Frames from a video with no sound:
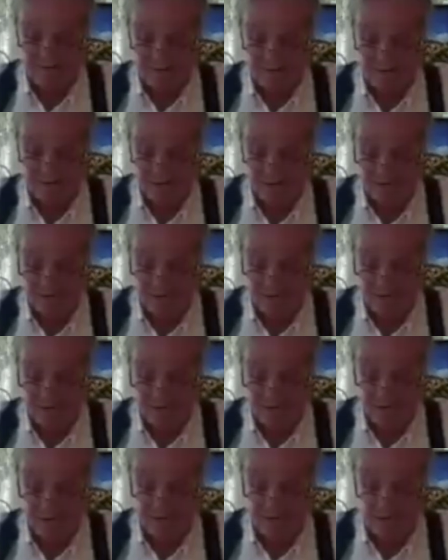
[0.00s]
is
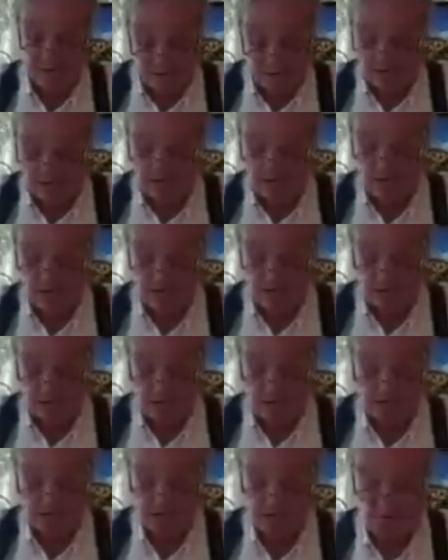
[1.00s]
gain. Close
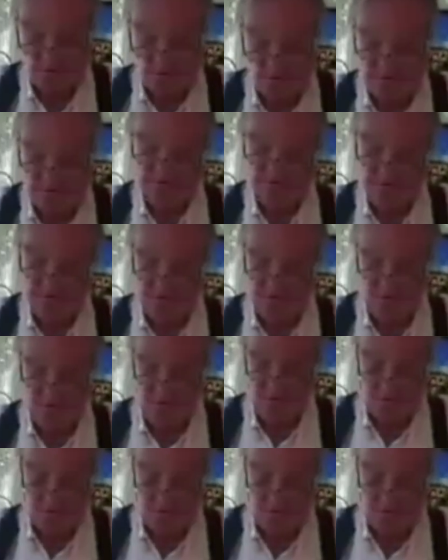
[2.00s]
quotes. And we've got a